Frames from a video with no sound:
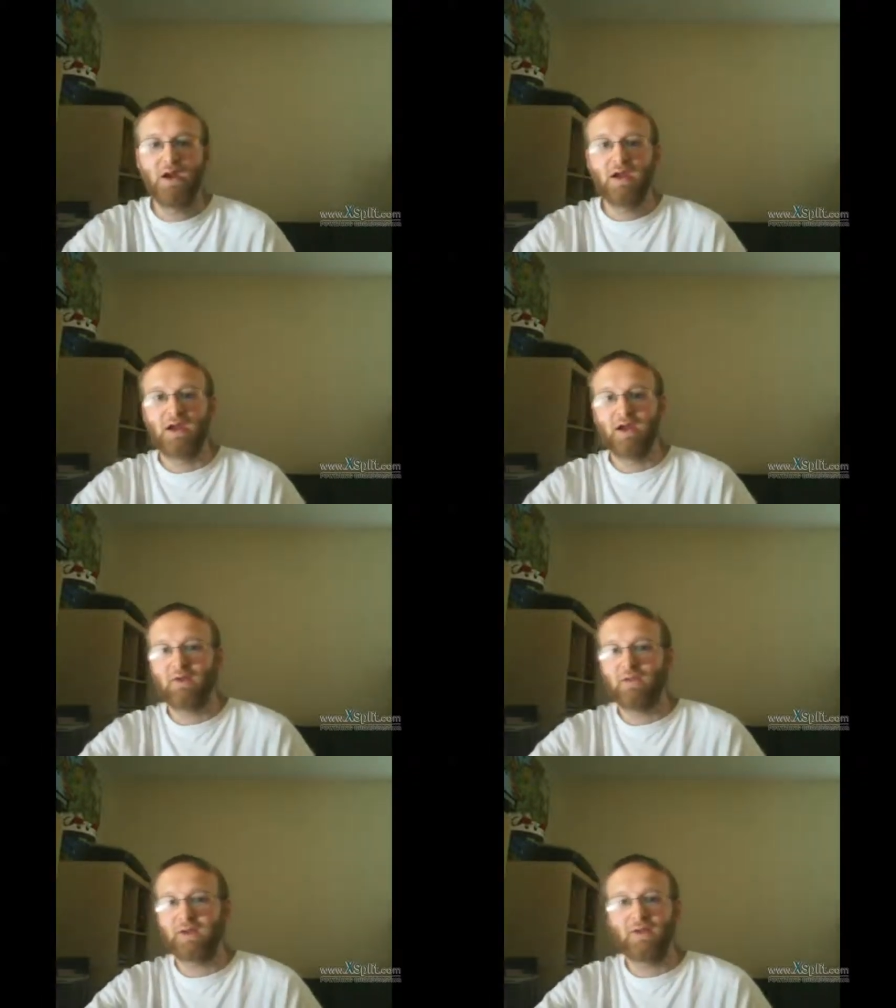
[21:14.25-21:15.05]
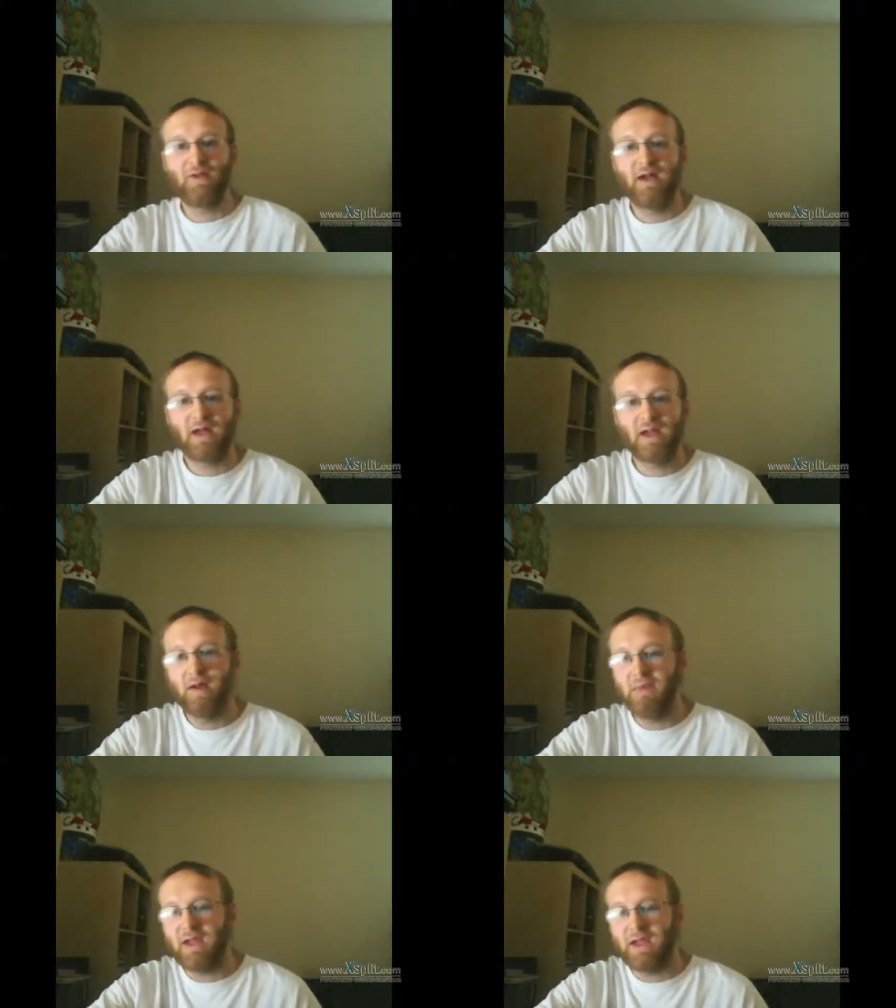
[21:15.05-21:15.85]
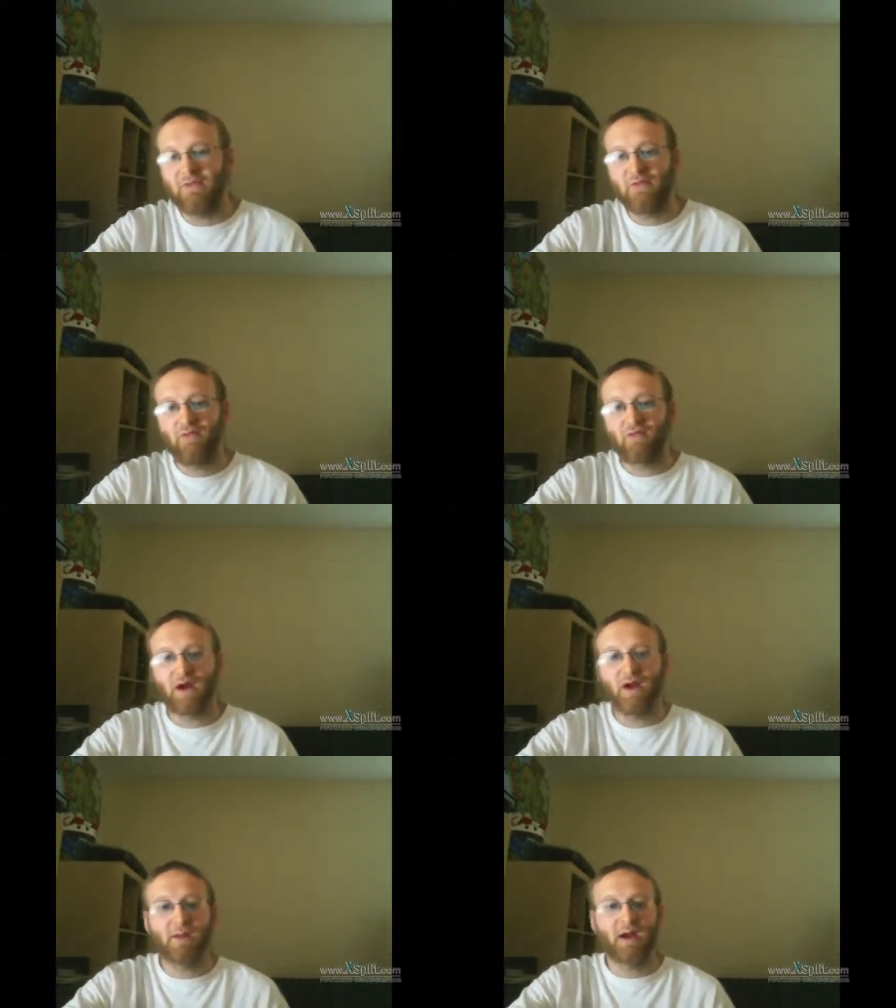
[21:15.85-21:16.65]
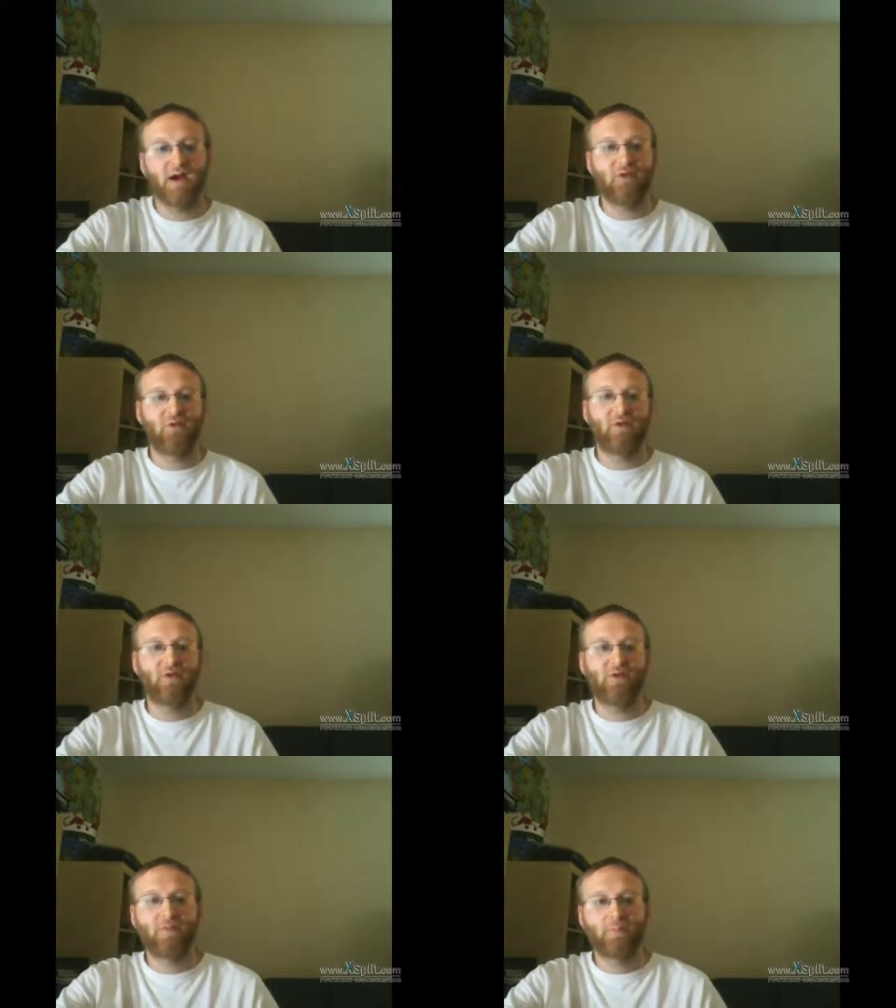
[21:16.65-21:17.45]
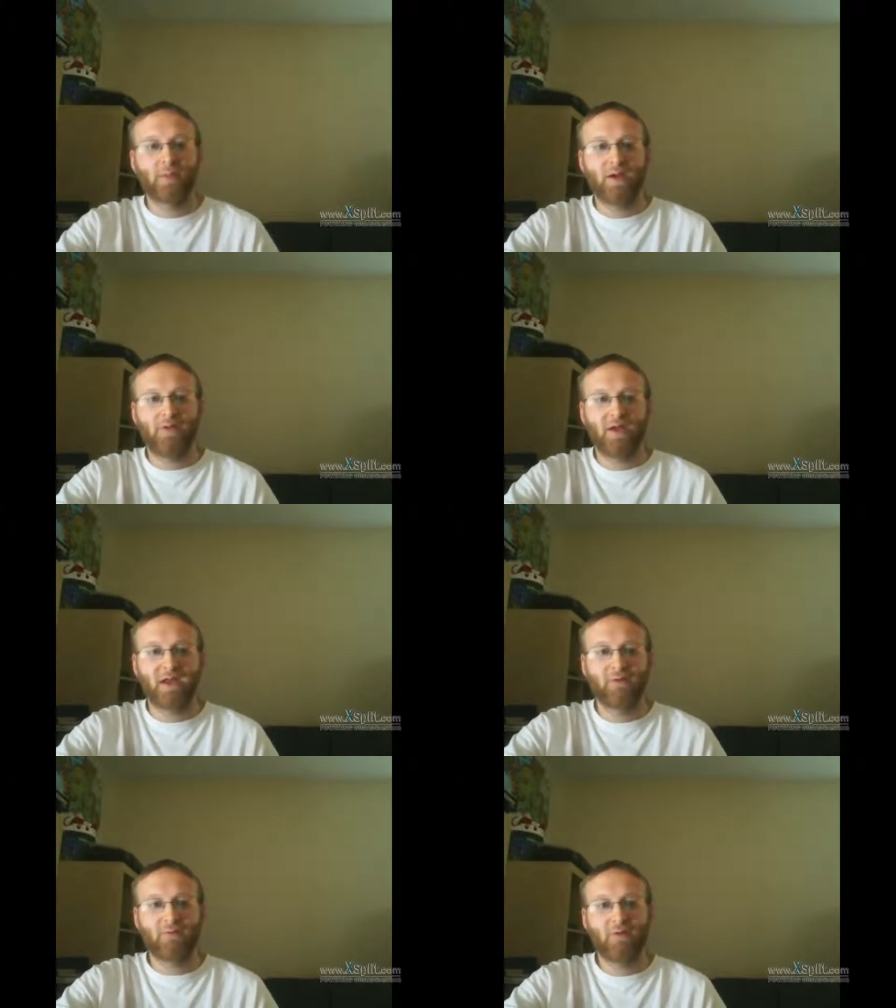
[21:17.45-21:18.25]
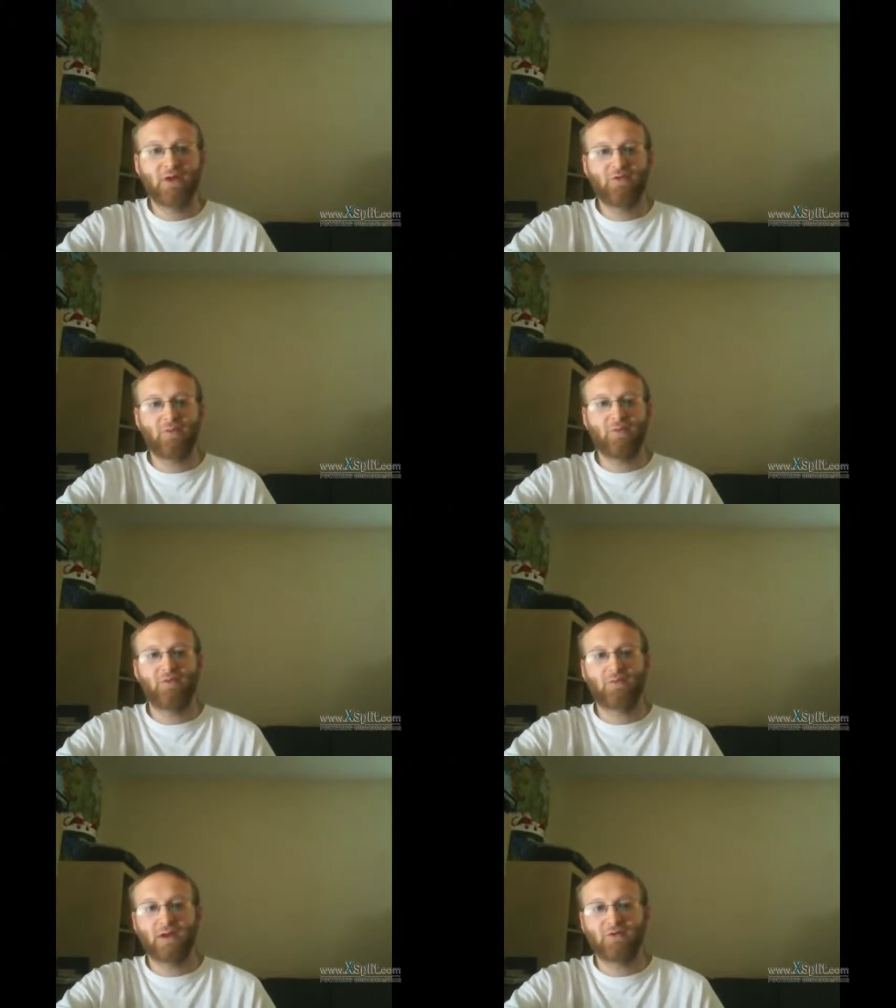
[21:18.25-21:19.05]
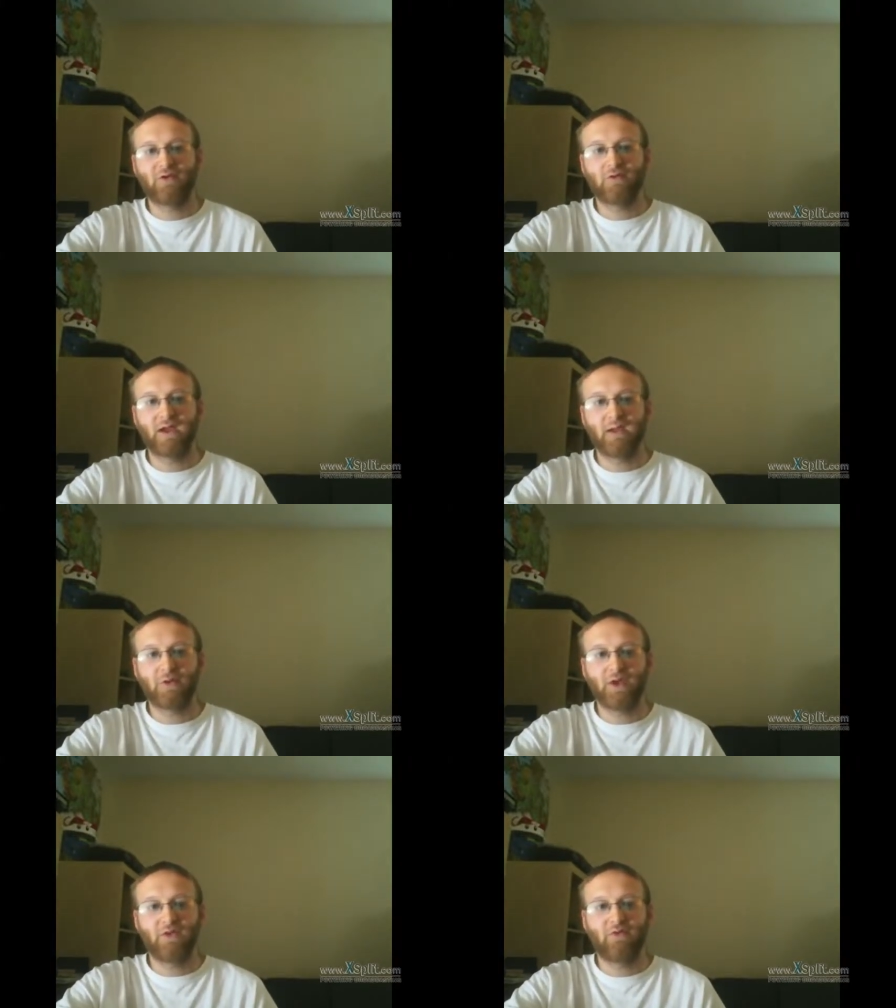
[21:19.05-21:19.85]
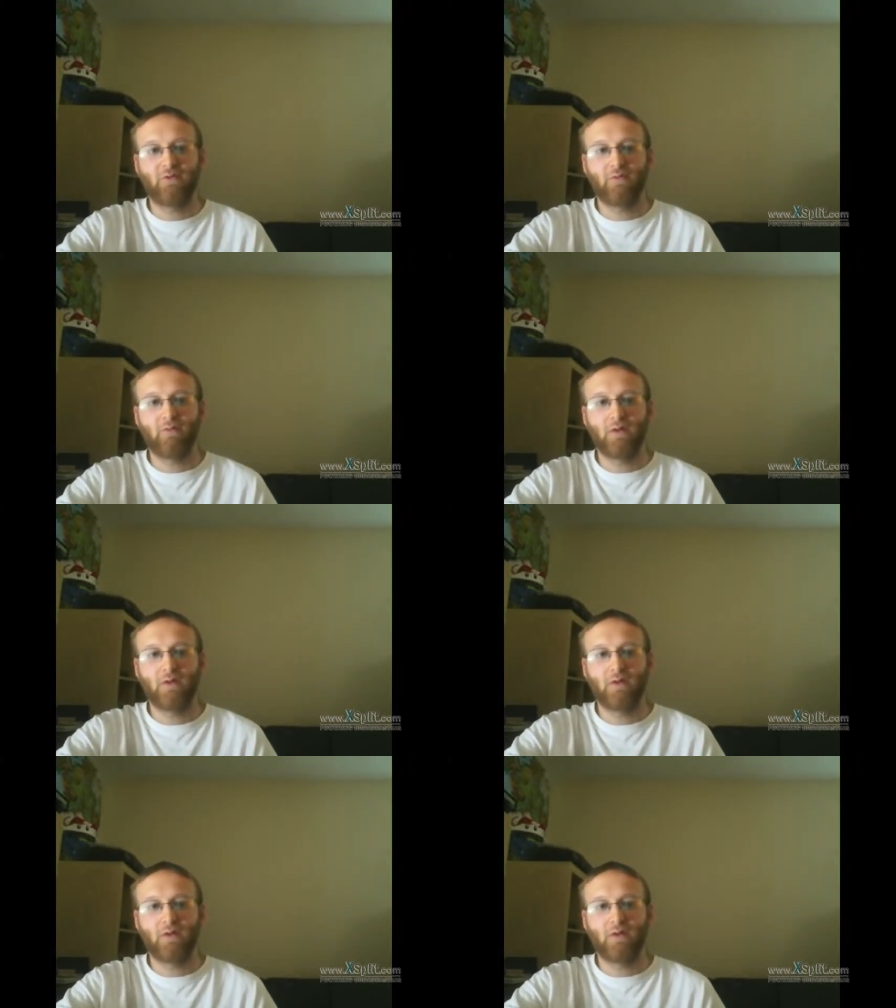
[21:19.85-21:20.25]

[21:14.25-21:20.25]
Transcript: You know, don't forget to like, comment, and subscribe, guys. Thank you for watching. It's Retro Gamer 92.